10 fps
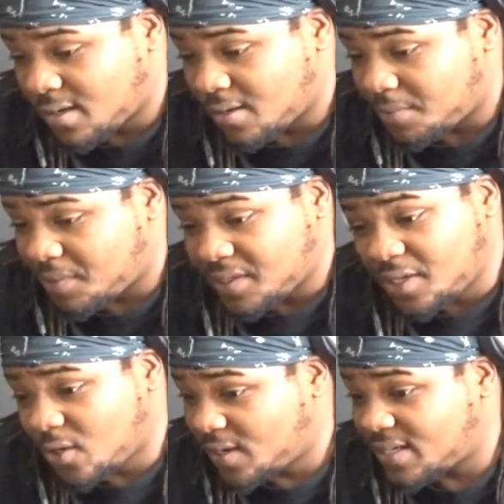
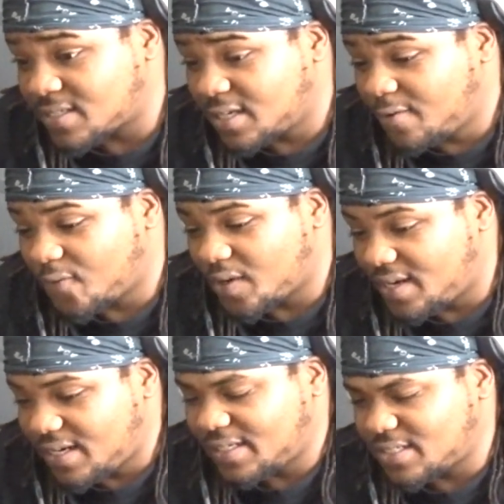You know, and it's
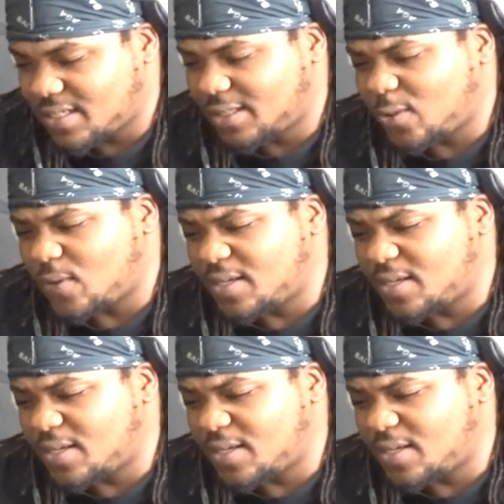different. He did the shit